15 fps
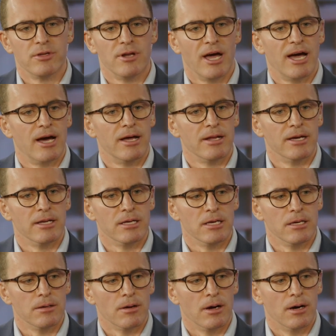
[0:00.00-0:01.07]
had
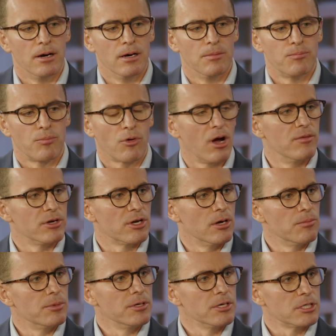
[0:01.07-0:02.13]
any private
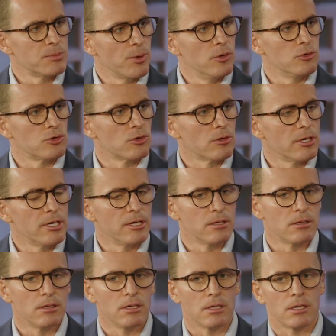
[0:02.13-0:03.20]
company exposure, and I
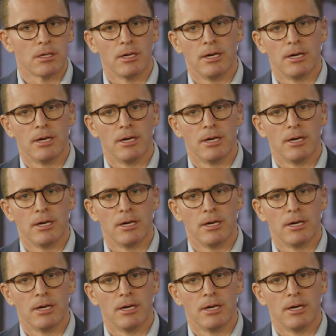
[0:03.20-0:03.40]
think